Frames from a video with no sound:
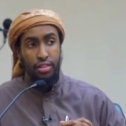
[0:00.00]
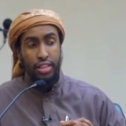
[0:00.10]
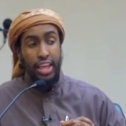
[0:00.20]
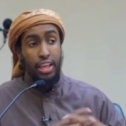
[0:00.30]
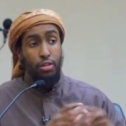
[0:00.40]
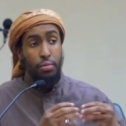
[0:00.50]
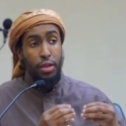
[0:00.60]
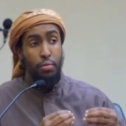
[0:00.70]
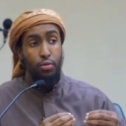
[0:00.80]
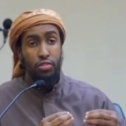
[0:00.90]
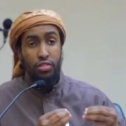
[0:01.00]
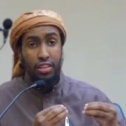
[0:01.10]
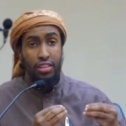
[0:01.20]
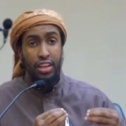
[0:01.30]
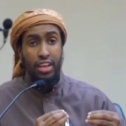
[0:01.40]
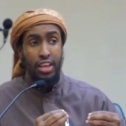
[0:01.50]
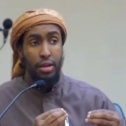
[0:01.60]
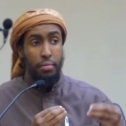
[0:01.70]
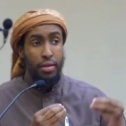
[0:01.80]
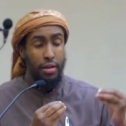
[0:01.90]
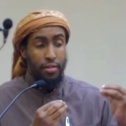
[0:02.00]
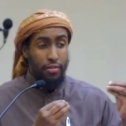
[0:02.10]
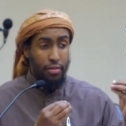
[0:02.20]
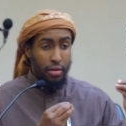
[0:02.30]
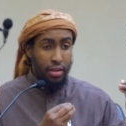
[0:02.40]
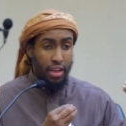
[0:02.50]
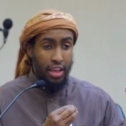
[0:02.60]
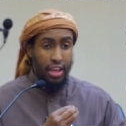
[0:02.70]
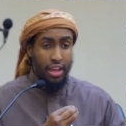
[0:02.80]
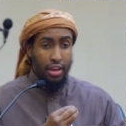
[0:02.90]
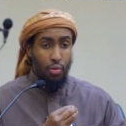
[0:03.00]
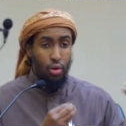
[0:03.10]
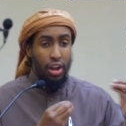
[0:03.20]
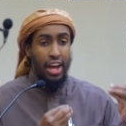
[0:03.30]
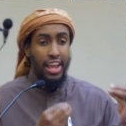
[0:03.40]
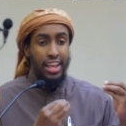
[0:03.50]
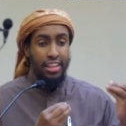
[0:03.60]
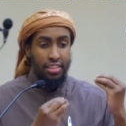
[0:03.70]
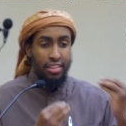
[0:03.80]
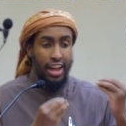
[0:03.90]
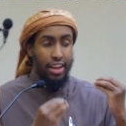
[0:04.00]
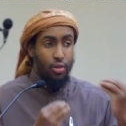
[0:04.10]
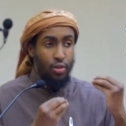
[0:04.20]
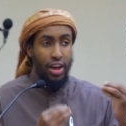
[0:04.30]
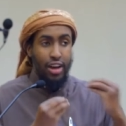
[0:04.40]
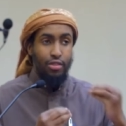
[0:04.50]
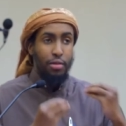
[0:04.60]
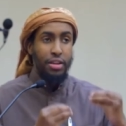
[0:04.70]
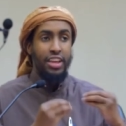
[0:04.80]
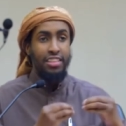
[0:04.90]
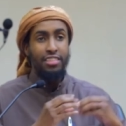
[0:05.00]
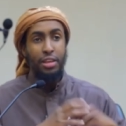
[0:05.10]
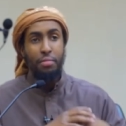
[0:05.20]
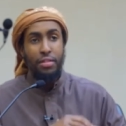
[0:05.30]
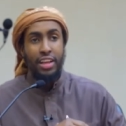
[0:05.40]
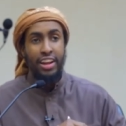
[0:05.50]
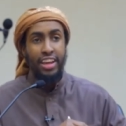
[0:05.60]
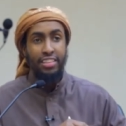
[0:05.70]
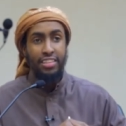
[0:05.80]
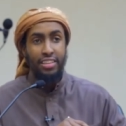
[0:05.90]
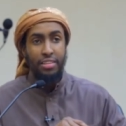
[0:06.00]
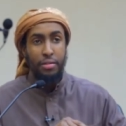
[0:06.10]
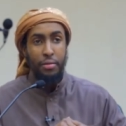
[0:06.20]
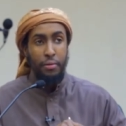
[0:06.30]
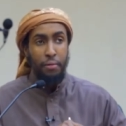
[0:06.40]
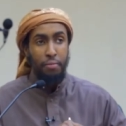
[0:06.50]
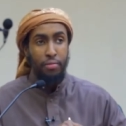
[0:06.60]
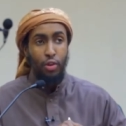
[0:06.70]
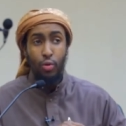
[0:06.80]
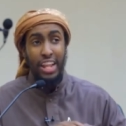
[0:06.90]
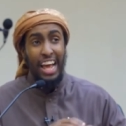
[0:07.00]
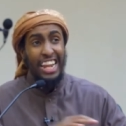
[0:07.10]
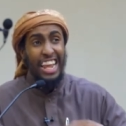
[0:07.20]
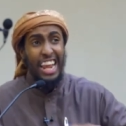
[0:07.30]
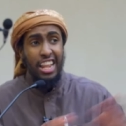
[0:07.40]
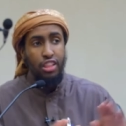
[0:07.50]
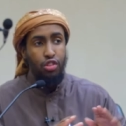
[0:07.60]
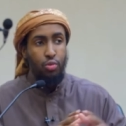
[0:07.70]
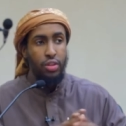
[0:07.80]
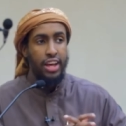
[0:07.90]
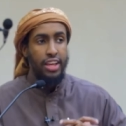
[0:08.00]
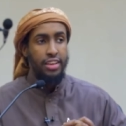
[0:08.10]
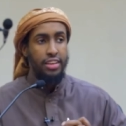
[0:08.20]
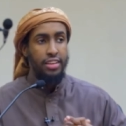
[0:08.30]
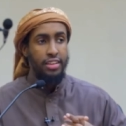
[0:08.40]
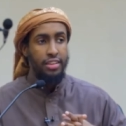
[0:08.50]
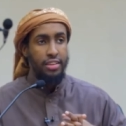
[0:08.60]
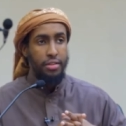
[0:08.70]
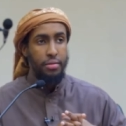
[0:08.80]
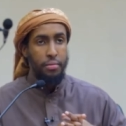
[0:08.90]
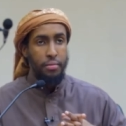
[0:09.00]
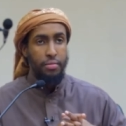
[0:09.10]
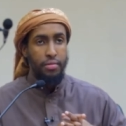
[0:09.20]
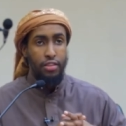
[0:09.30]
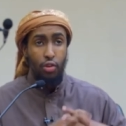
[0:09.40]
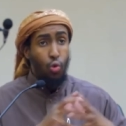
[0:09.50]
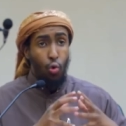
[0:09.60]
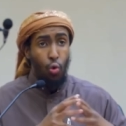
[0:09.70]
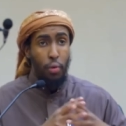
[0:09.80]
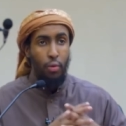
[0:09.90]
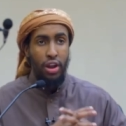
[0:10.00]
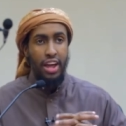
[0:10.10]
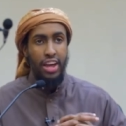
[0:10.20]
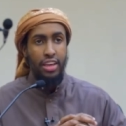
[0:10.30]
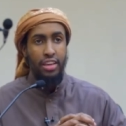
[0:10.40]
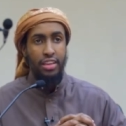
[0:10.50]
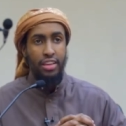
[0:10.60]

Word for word: They killed people sitting. Uh, wallahi, it, I don't know how somebody can sleep that night, knowing they had anything to do with that. So, uquba, wallahi.